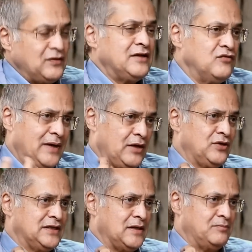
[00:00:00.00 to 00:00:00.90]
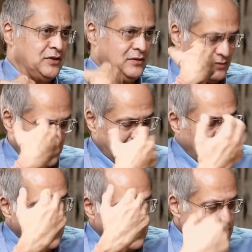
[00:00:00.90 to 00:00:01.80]
So I'll give you my own example. Okay.
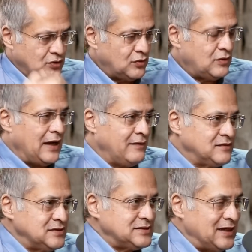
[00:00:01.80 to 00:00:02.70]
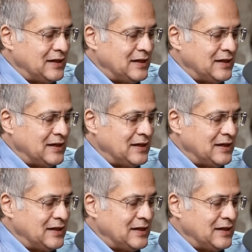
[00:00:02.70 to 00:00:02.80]
So I was,